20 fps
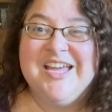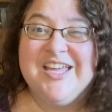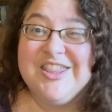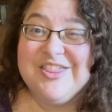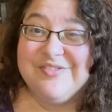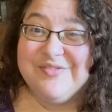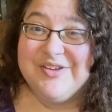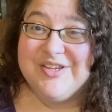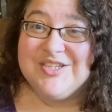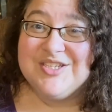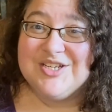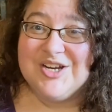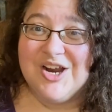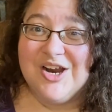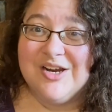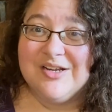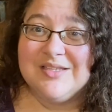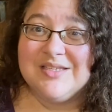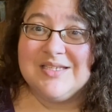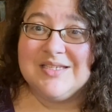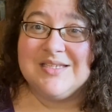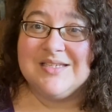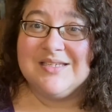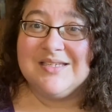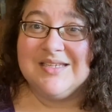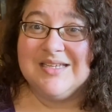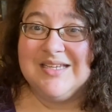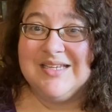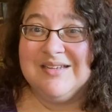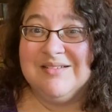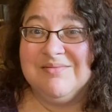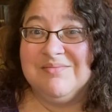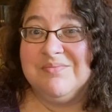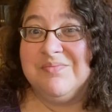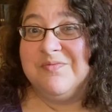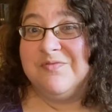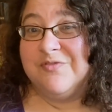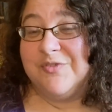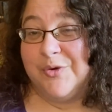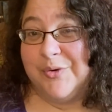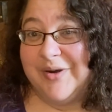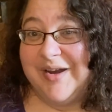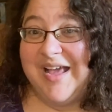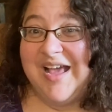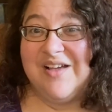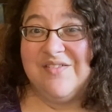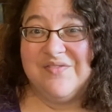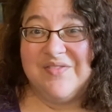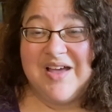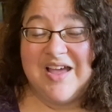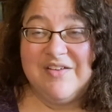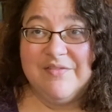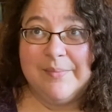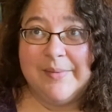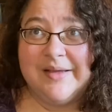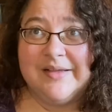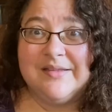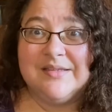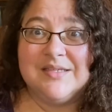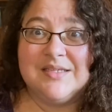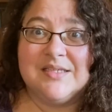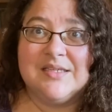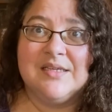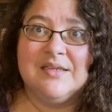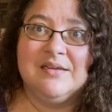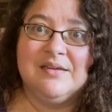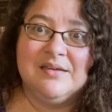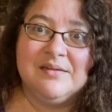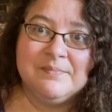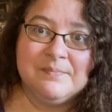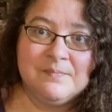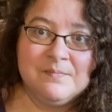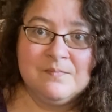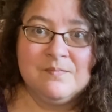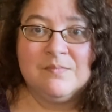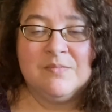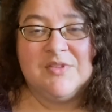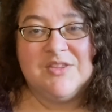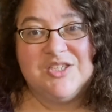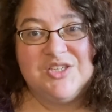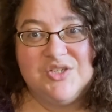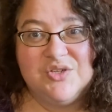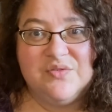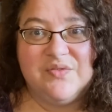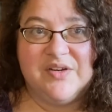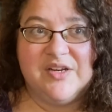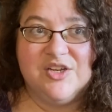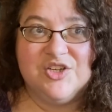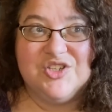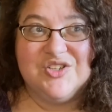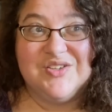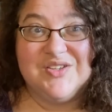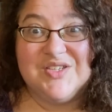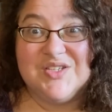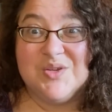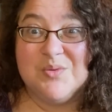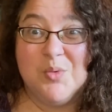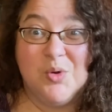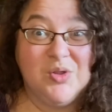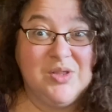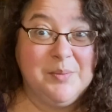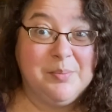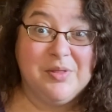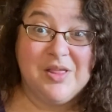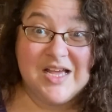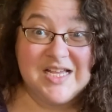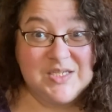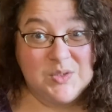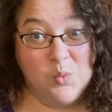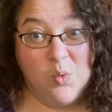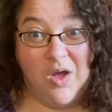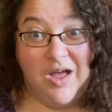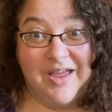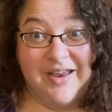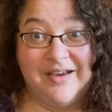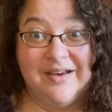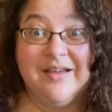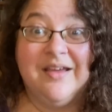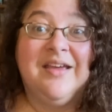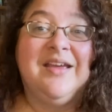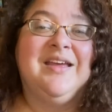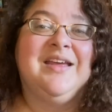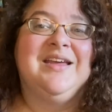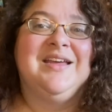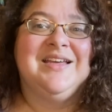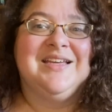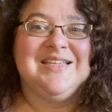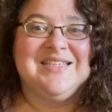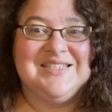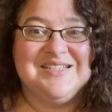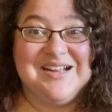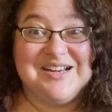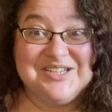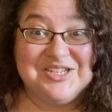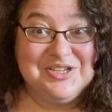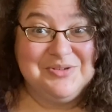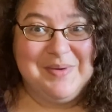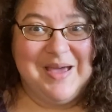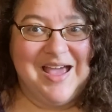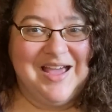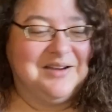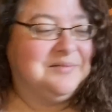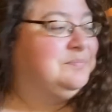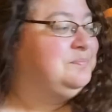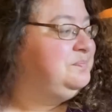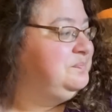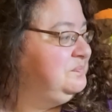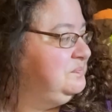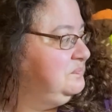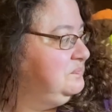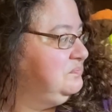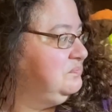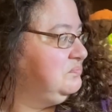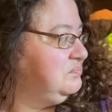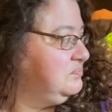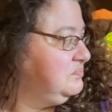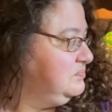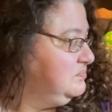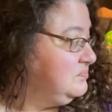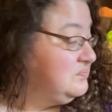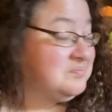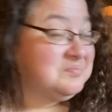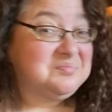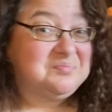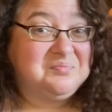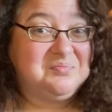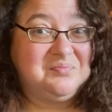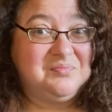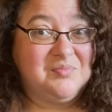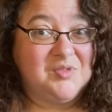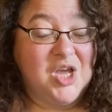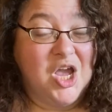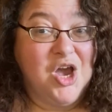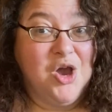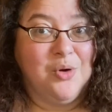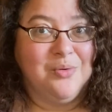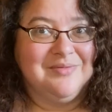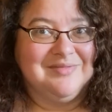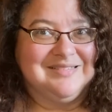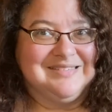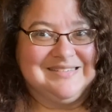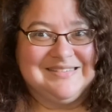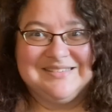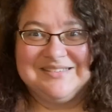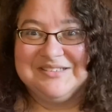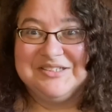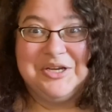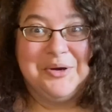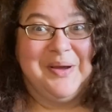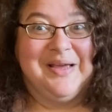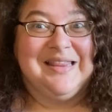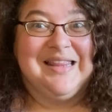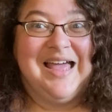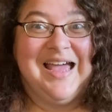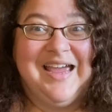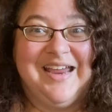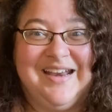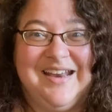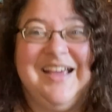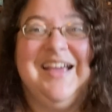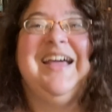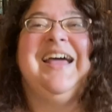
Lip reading: 3 starts in 4.5, 5 months. 2 finishes. So I'm only +1. It's not too bad. Oh, no, I lied.